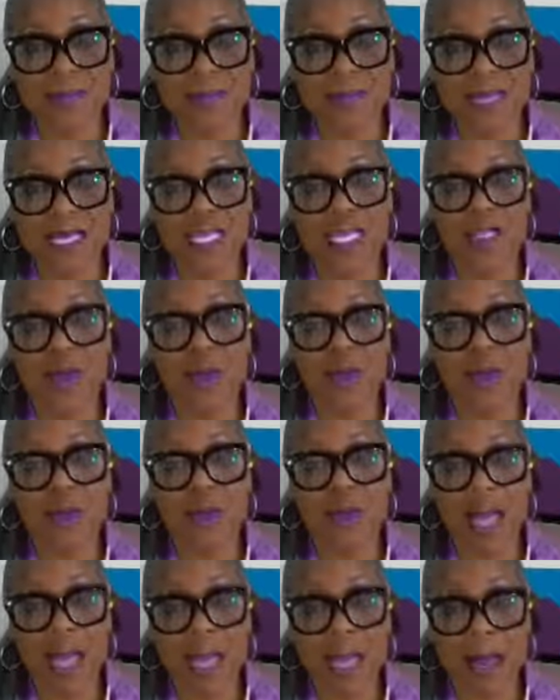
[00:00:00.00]
is what
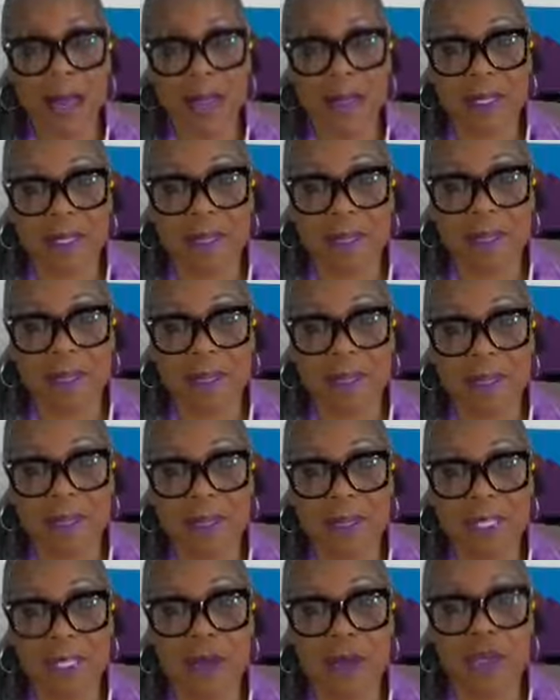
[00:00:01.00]
will happen.
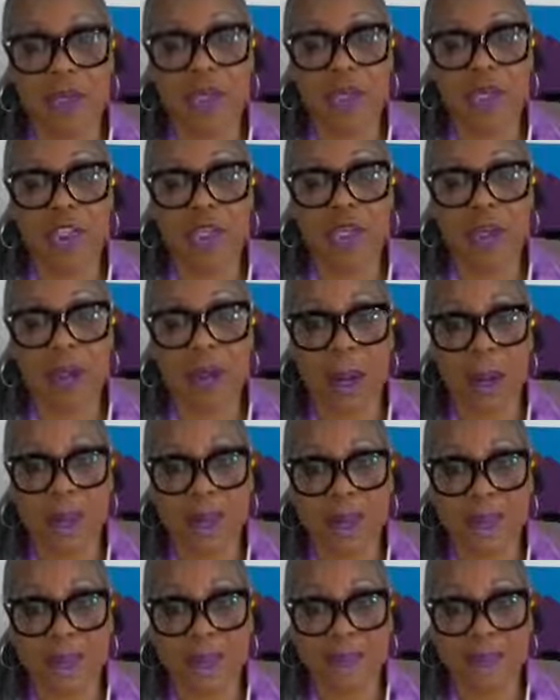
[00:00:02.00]
It will show up.